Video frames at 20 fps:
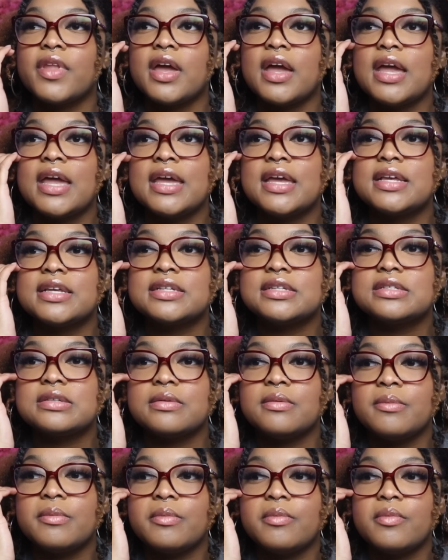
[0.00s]
his
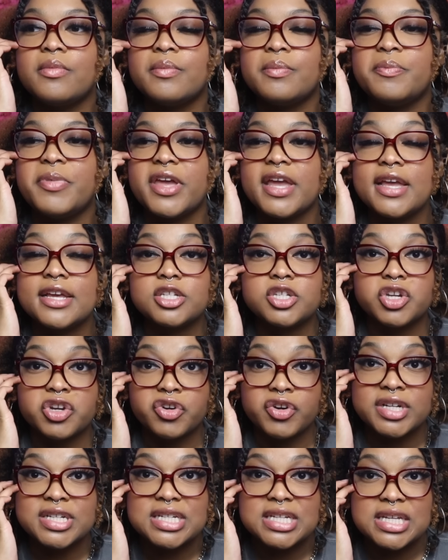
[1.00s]
biggest
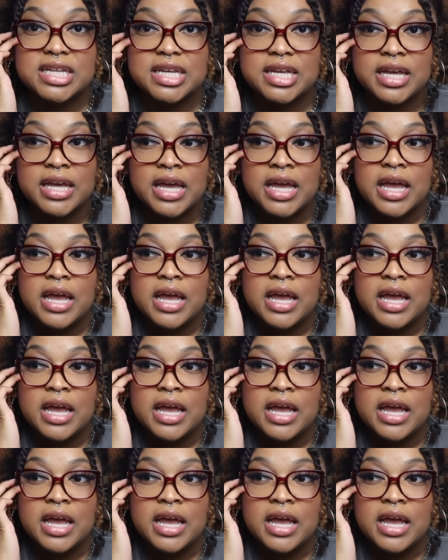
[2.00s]
critique